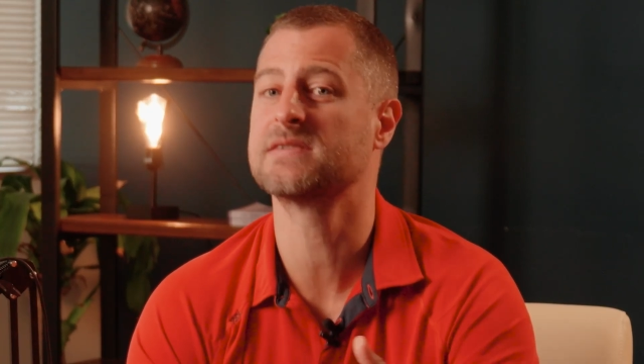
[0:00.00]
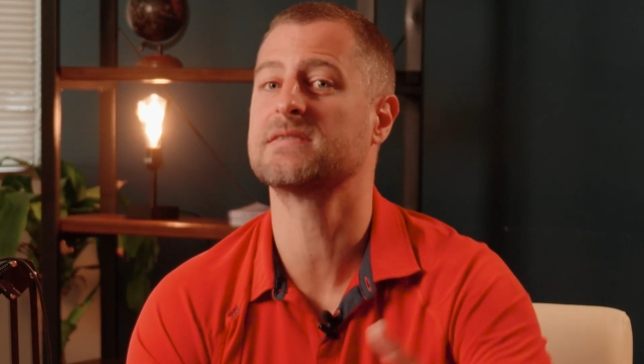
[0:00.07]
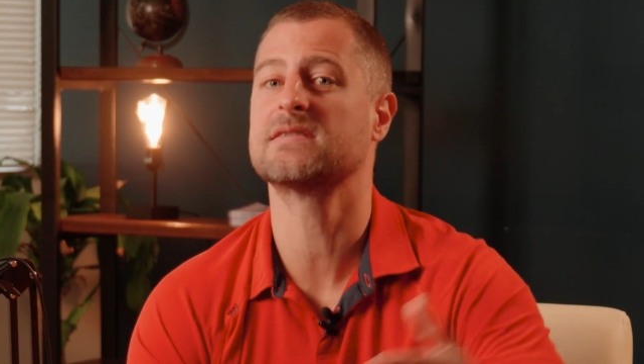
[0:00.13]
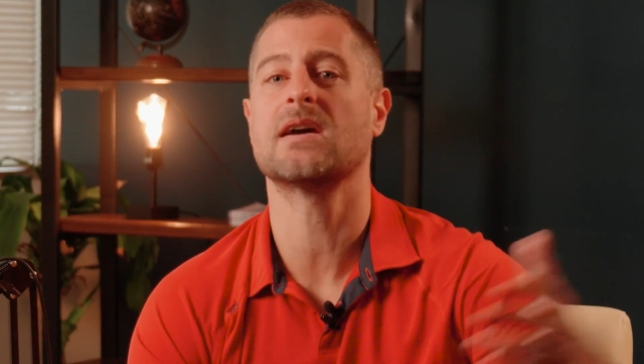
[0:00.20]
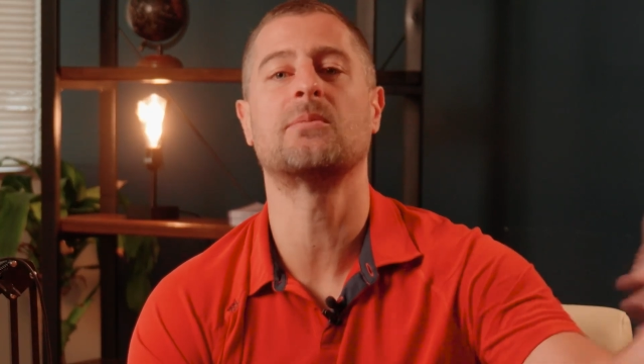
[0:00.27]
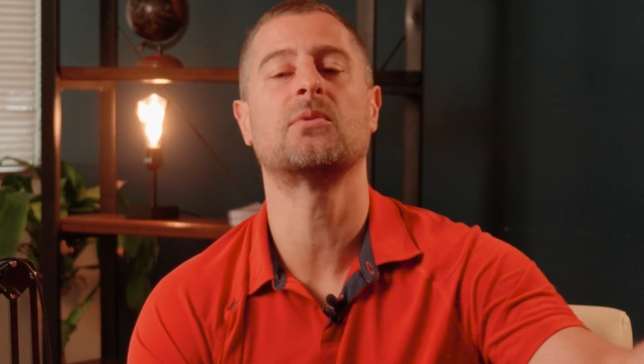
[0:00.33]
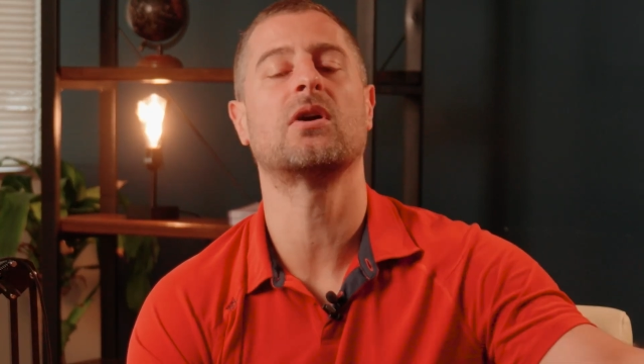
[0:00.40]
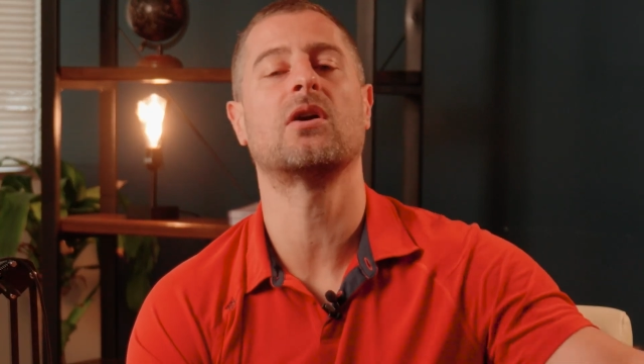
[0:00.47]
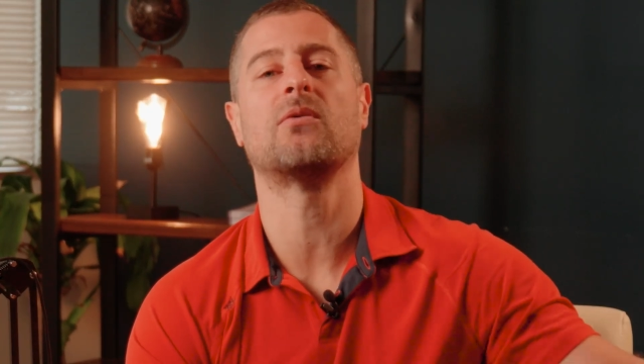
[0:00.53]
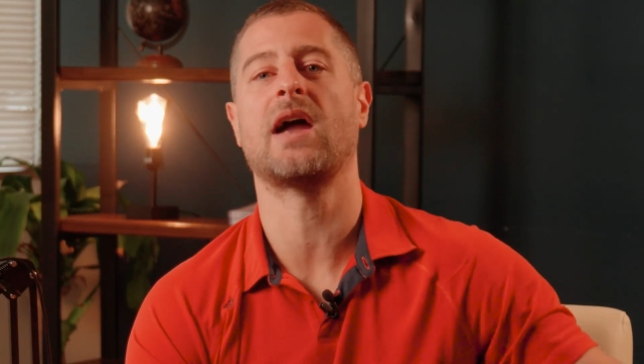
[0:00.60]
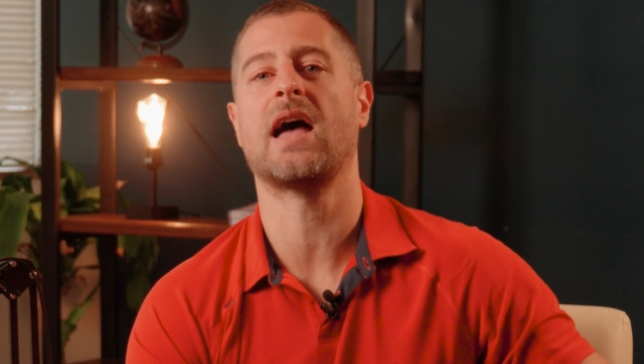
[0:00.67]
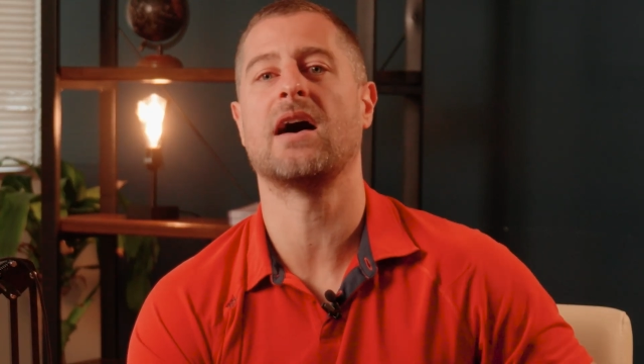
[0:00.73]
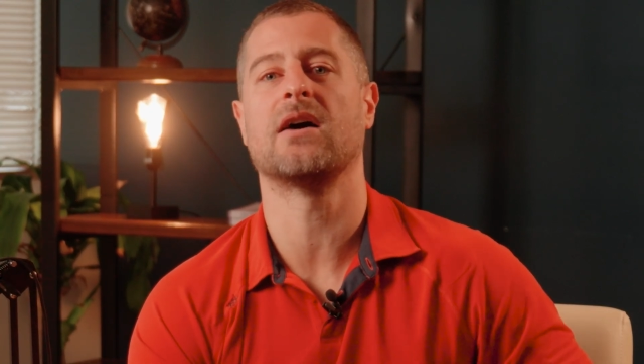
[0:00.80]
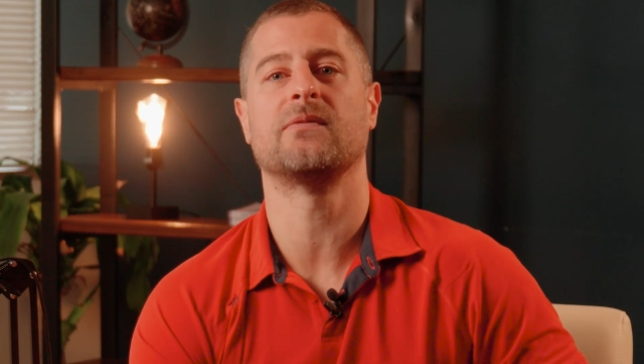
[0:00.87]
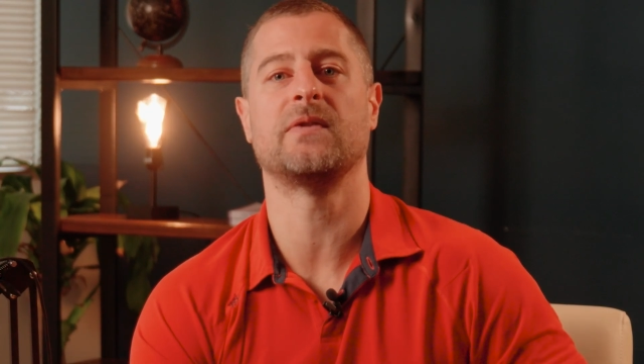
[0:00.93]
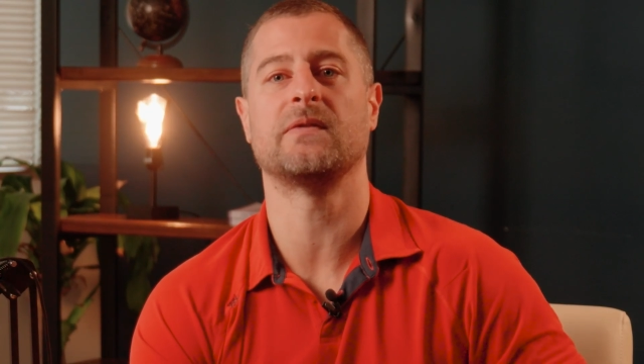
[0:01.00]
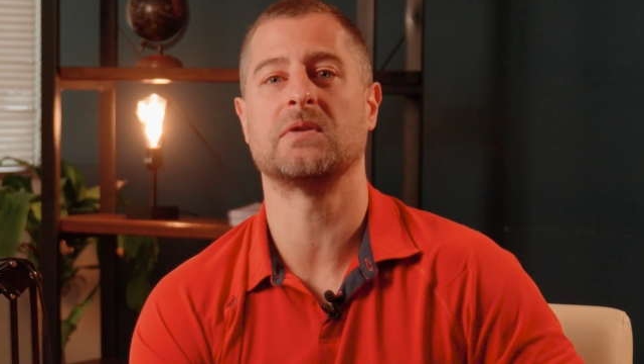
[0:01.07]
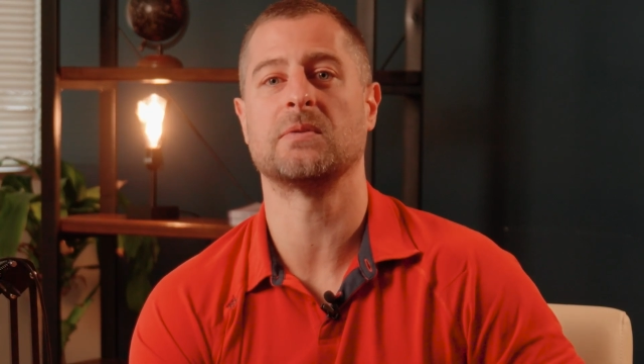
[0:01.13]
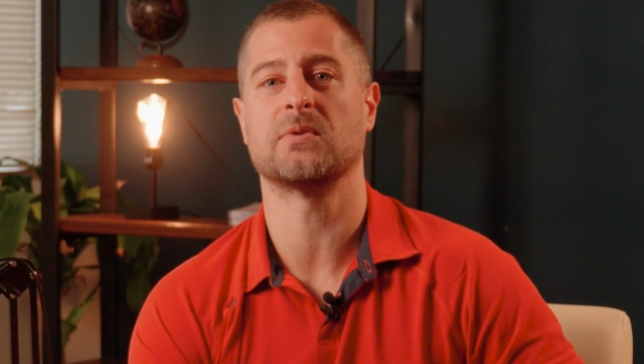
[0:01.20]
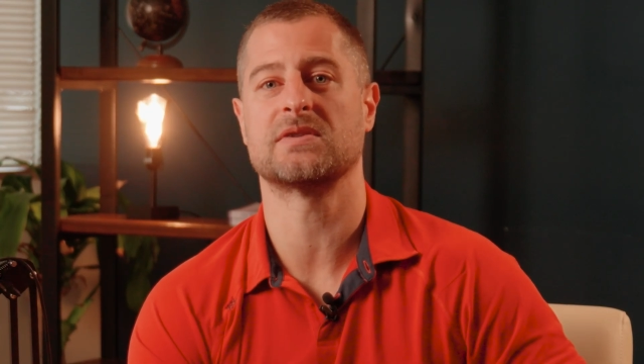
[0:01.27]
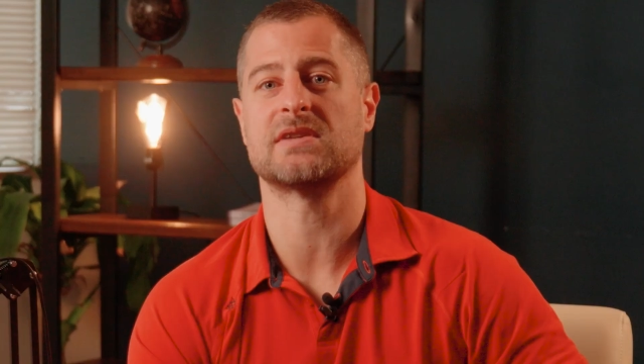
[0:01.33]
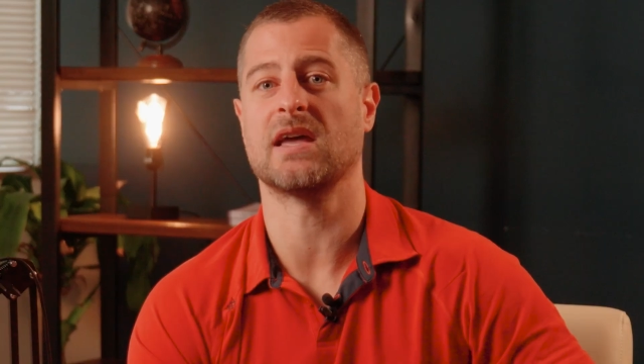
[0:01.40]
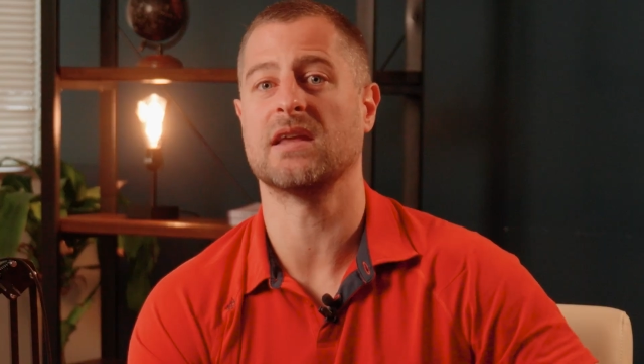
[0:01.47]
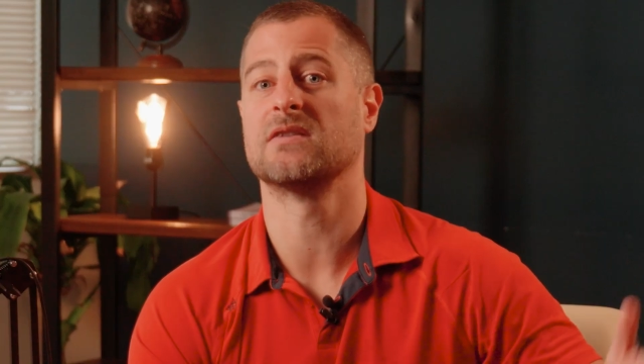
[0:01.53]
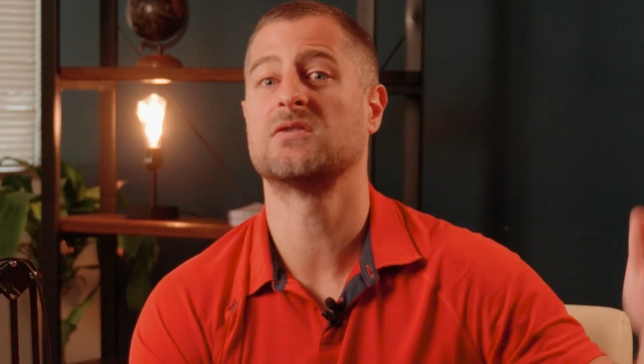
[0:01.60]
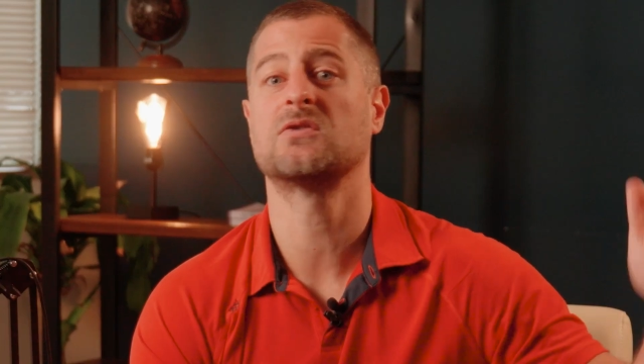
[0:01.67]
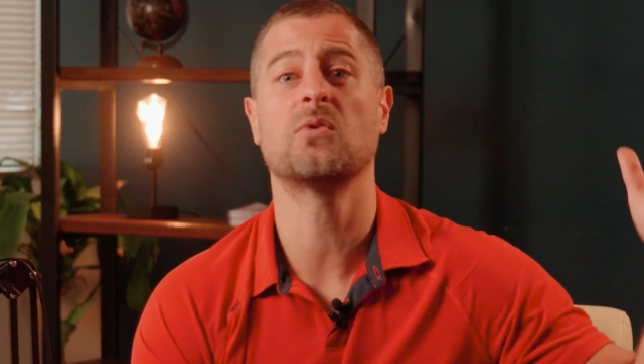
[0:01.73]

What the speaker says: somewhere around 50%,